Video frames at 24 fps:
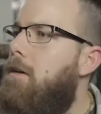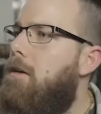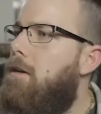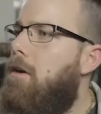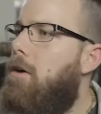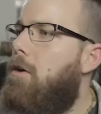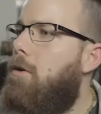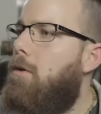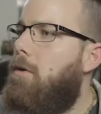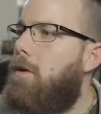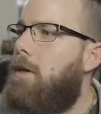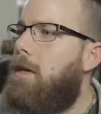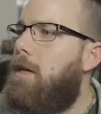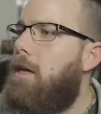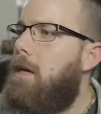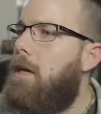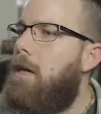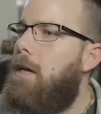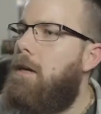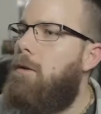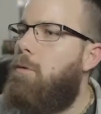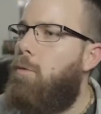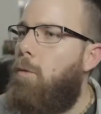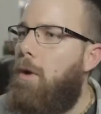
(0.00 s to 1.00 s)

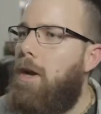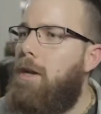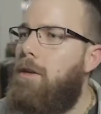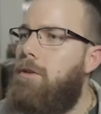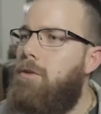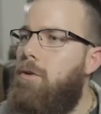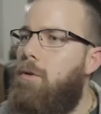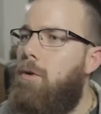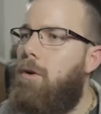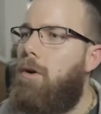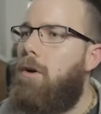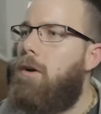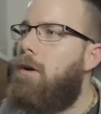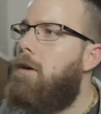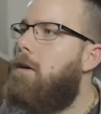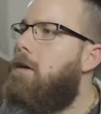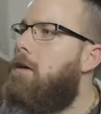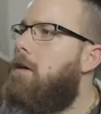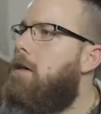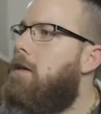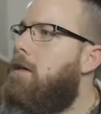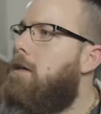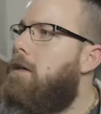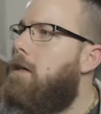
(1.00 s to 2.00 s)
Okay, red door.
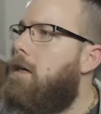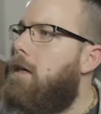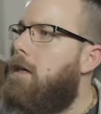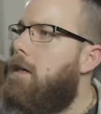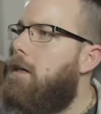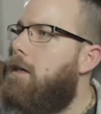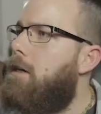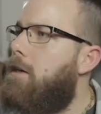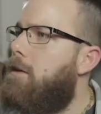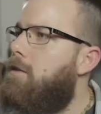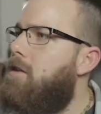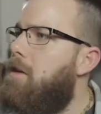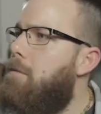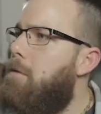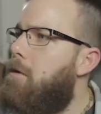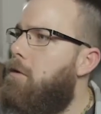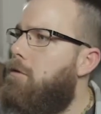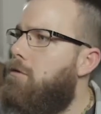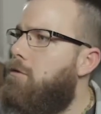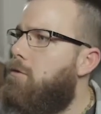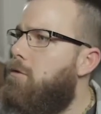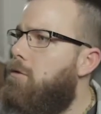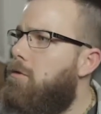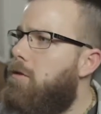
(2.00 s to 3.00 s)
St.
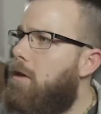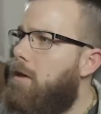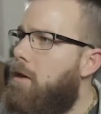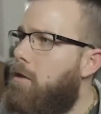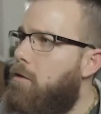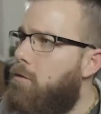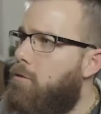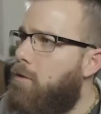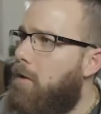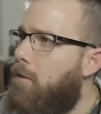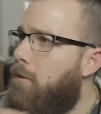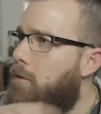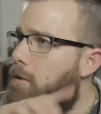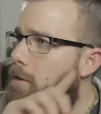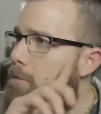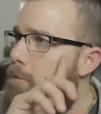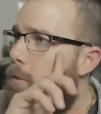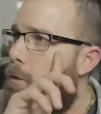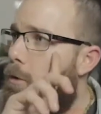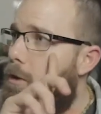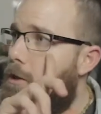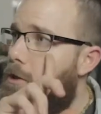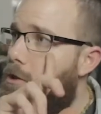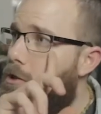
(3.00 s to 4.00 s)
Peter's School, another dreadfully
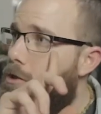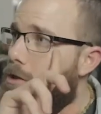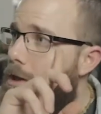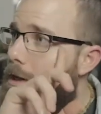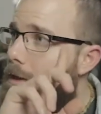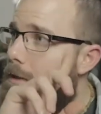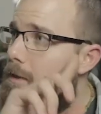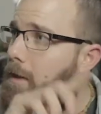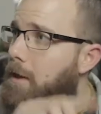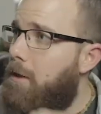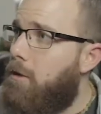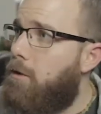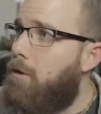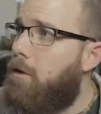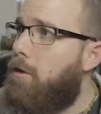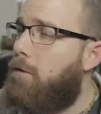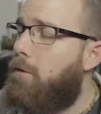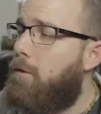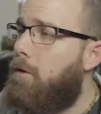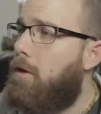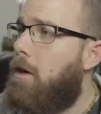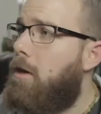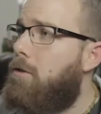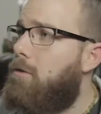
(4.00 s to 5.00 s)
boring shot. Thank
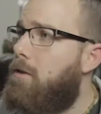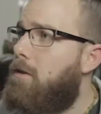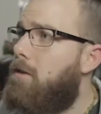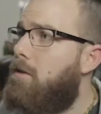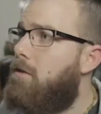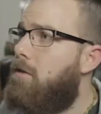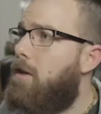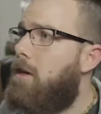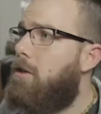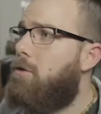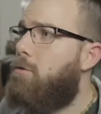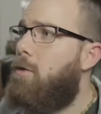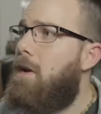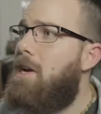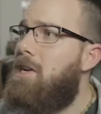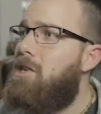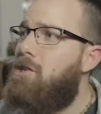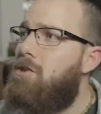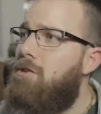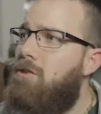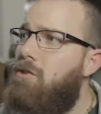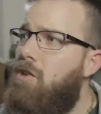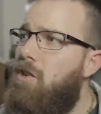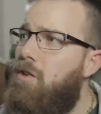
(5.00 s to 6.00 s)
goodness for contrast and
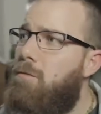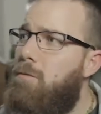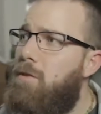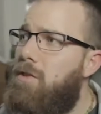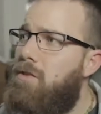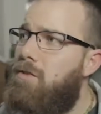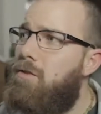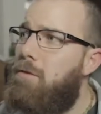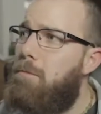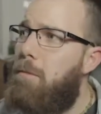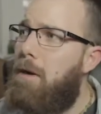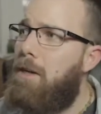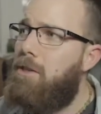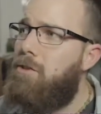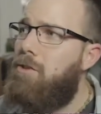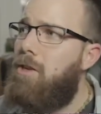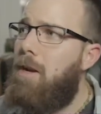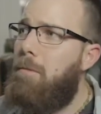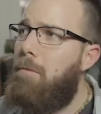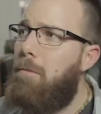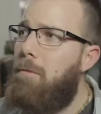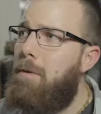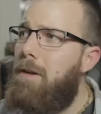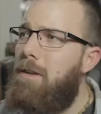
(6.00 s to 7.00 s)
saturation adjustments to punch
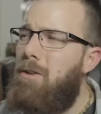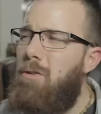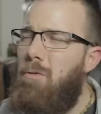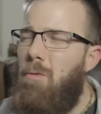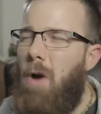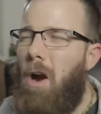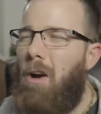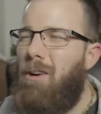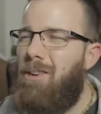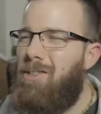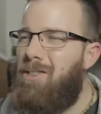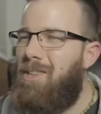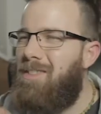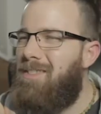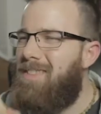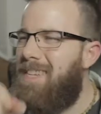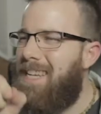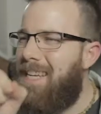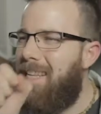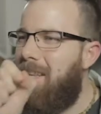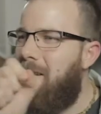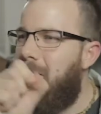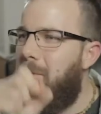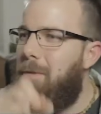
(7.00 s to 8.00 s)
it up a bit. You are
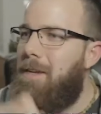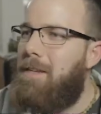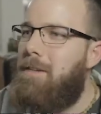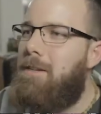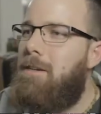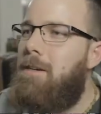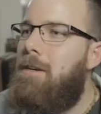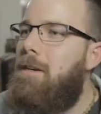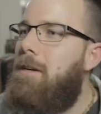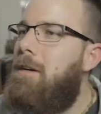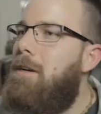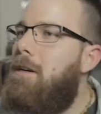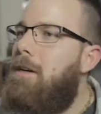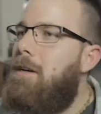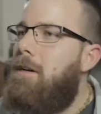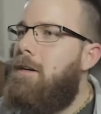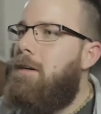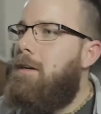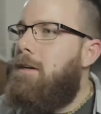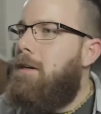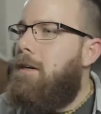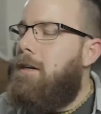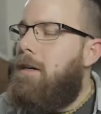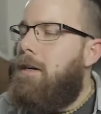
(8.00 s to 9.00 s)
adjusting a little bit,
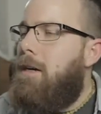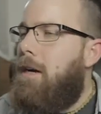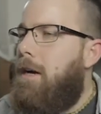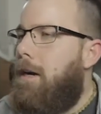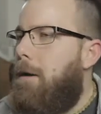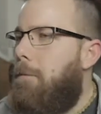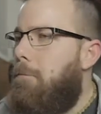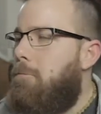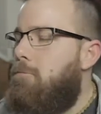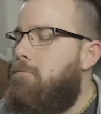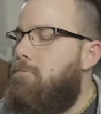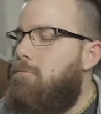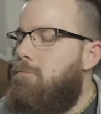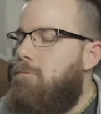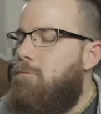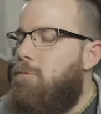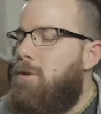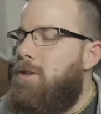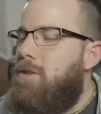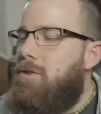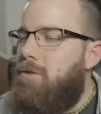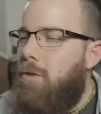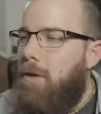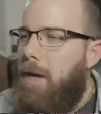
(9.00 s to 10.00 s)

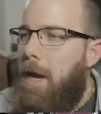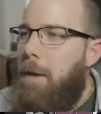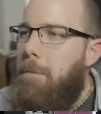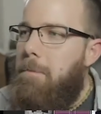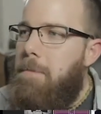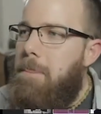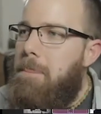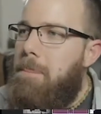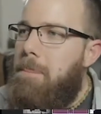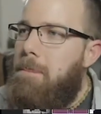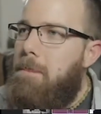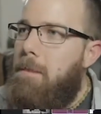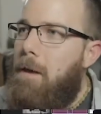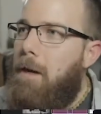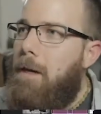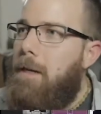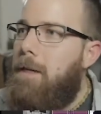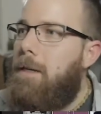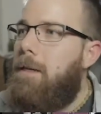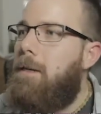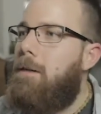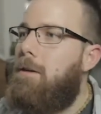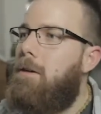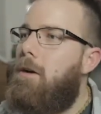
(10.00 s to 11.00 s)
which is okay.
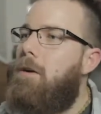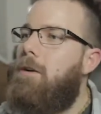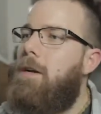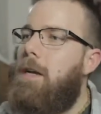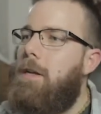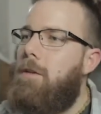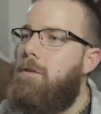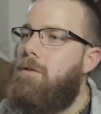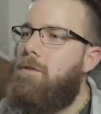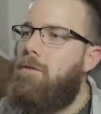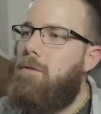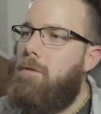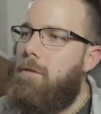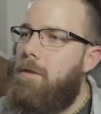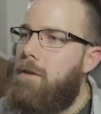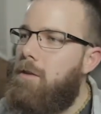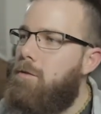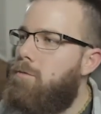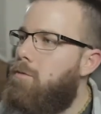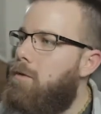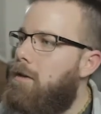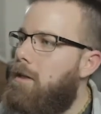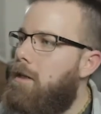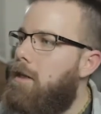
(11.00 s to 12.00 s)
Okay, so
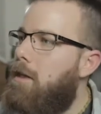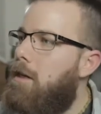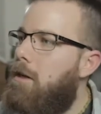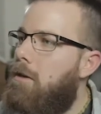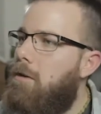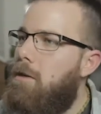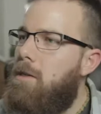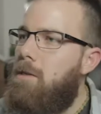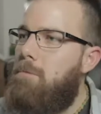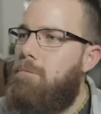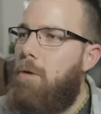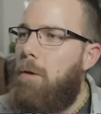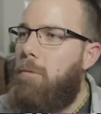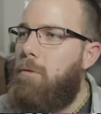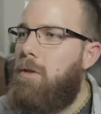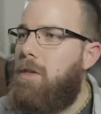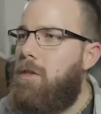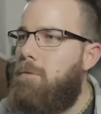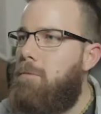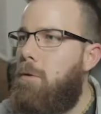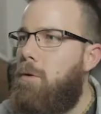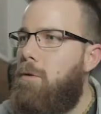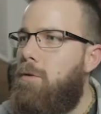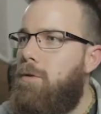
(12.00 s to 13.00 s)
this one here, is it properly
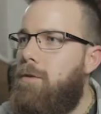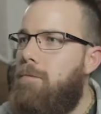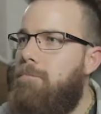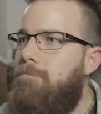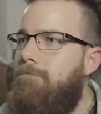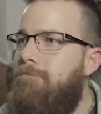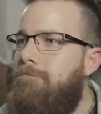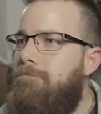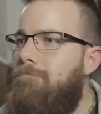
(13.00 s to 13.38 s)
exposed? Yeah,